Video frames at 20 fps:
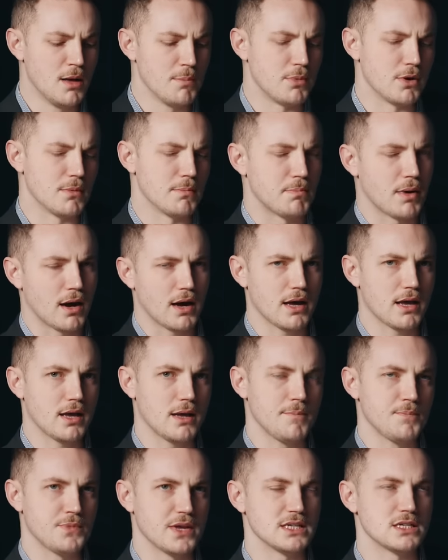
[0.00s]
But
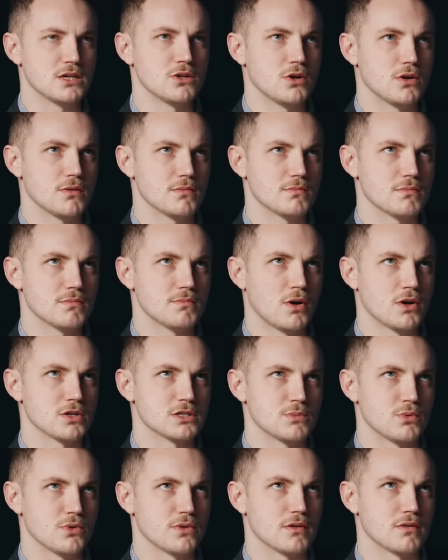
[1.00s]
is it not
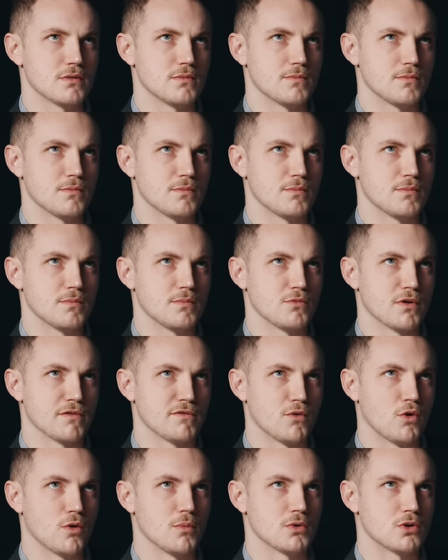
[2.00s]
possible that
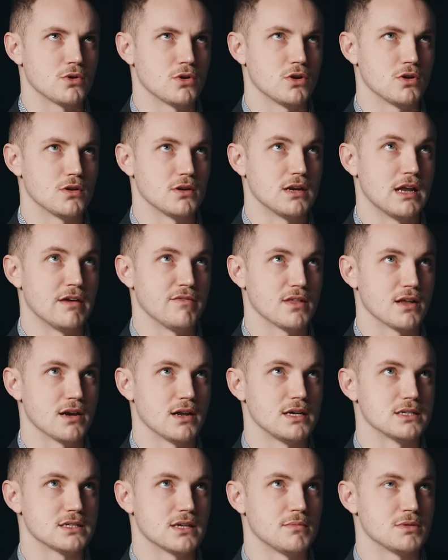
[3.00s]
Reform could
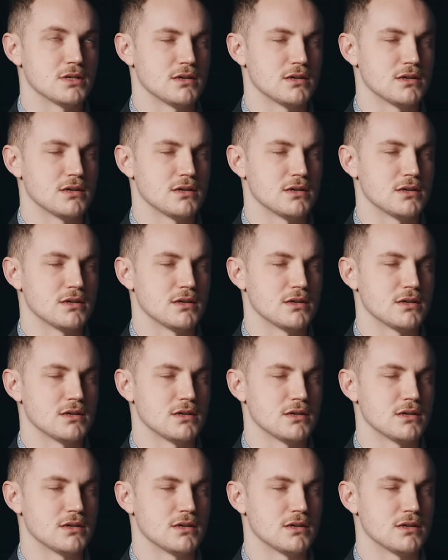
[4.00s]
nevertheless,